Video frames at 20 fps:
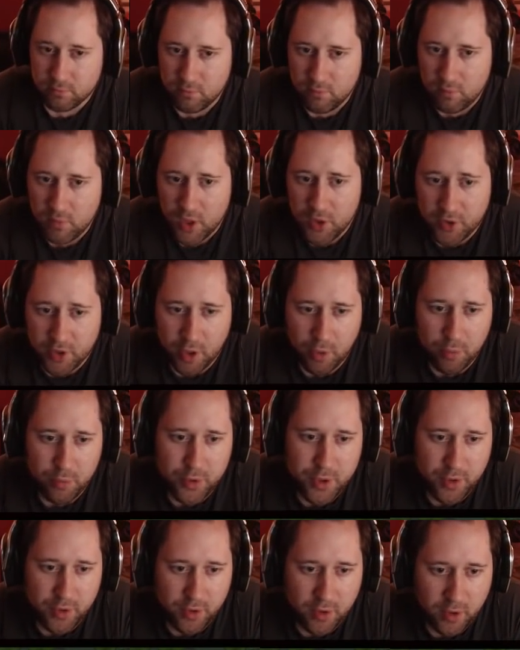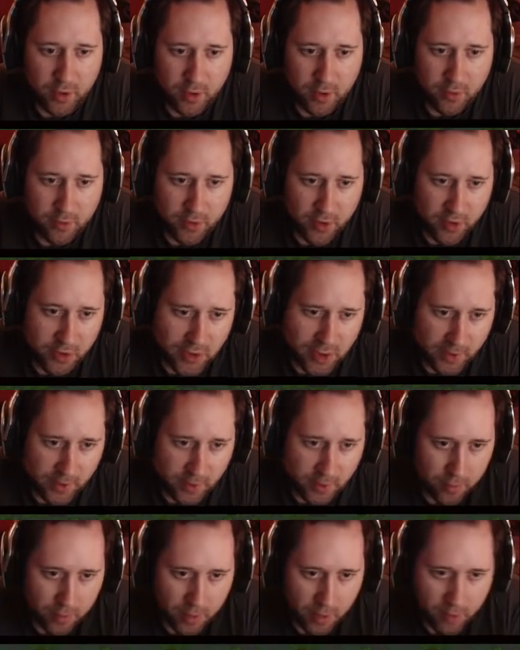sculptures are good for selling
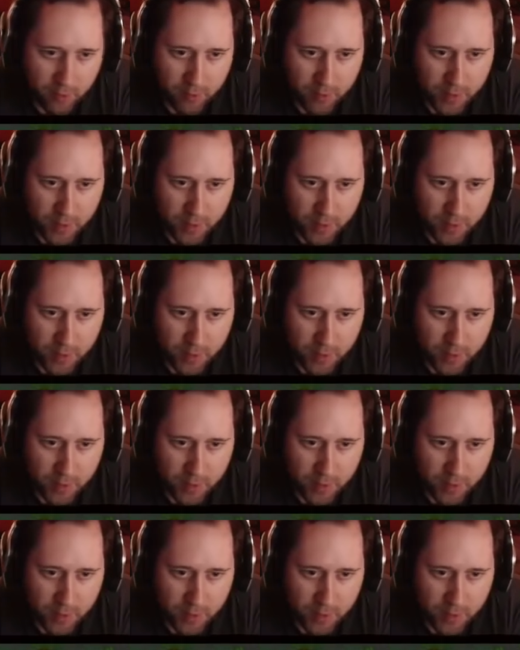as well.